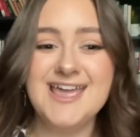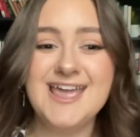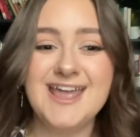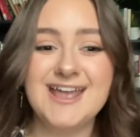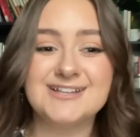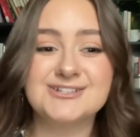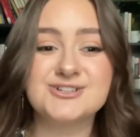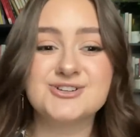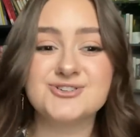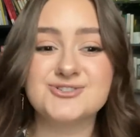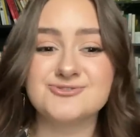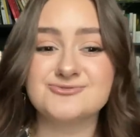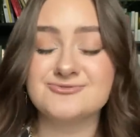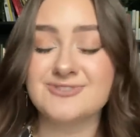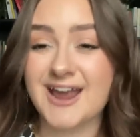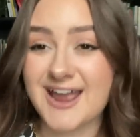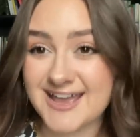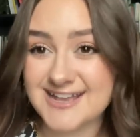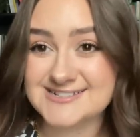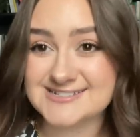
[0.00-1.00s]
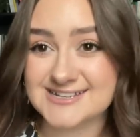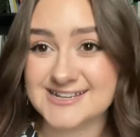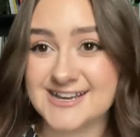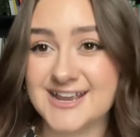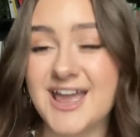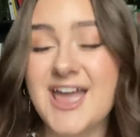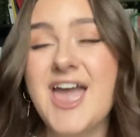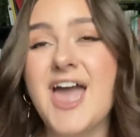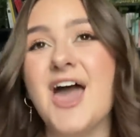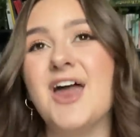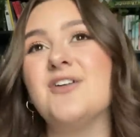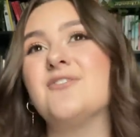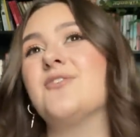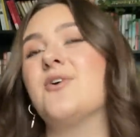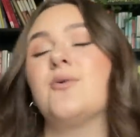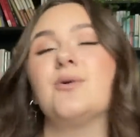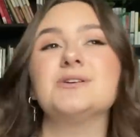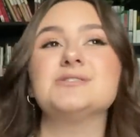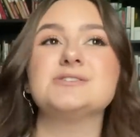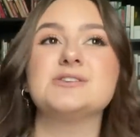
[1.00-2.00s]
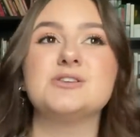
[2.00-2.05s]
It's crazy. And of course,